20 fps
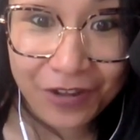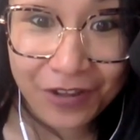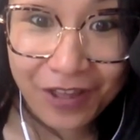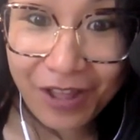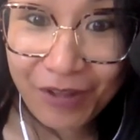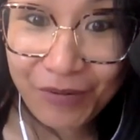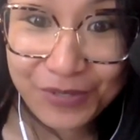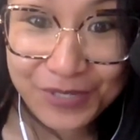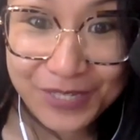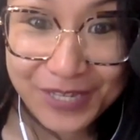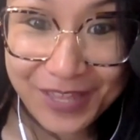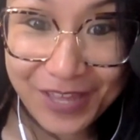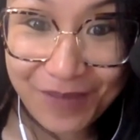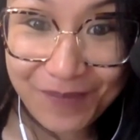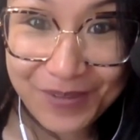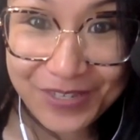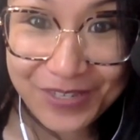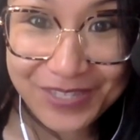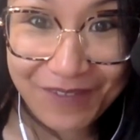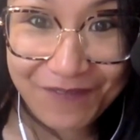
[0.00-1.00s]
I will say that
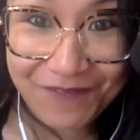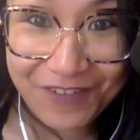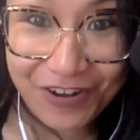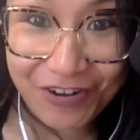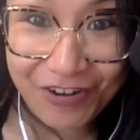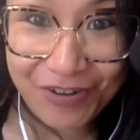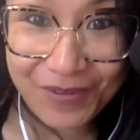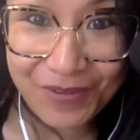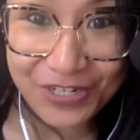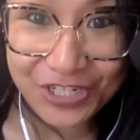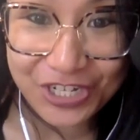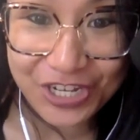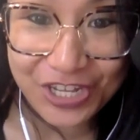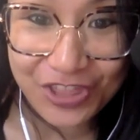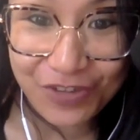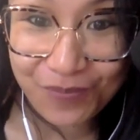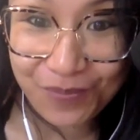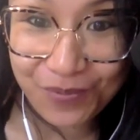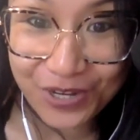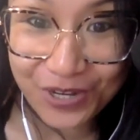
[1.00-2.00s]
because I'm very much in
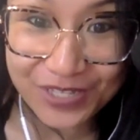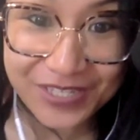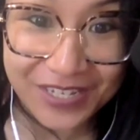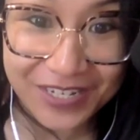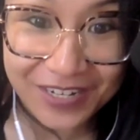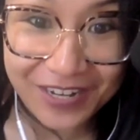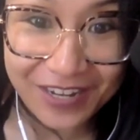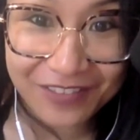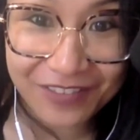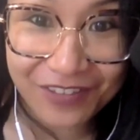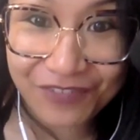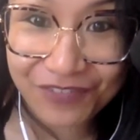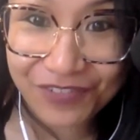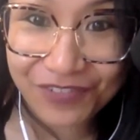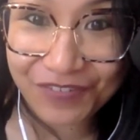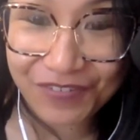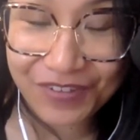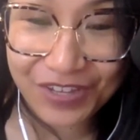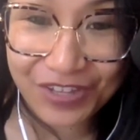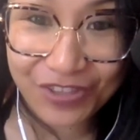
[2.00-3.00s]
the present. I love
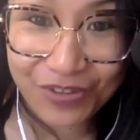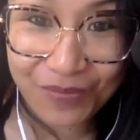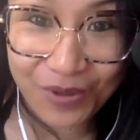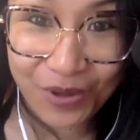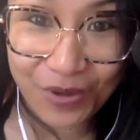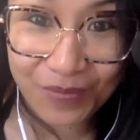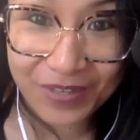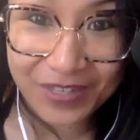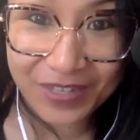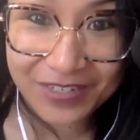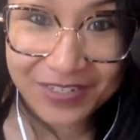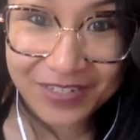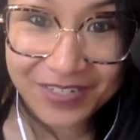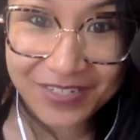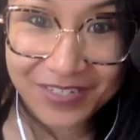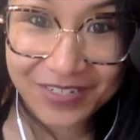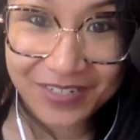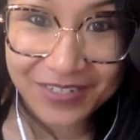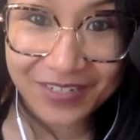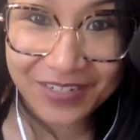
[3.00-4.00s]
living in the moment.